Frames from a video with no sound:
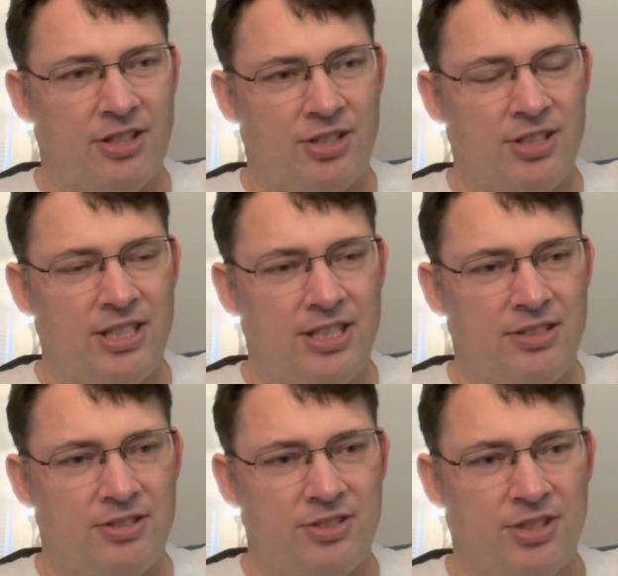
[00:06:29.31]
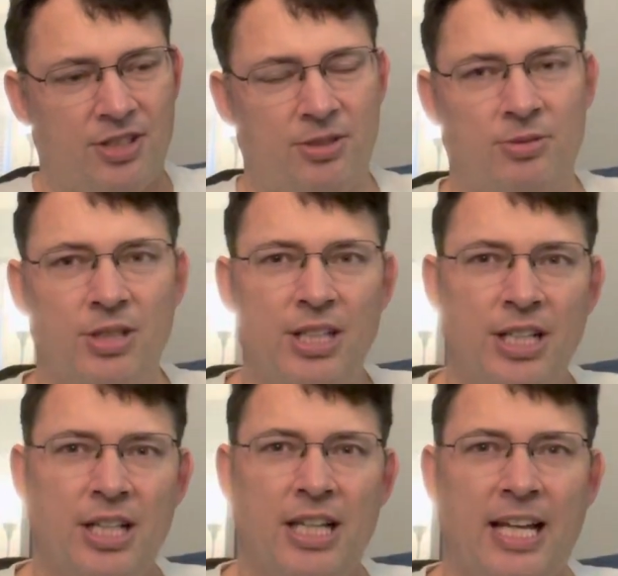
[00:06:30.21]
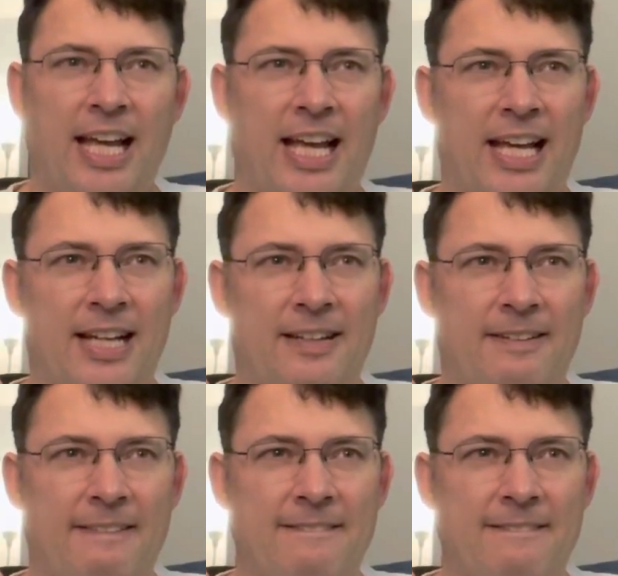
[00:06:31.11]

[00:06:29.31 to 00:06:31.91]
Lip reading: 30 or so. And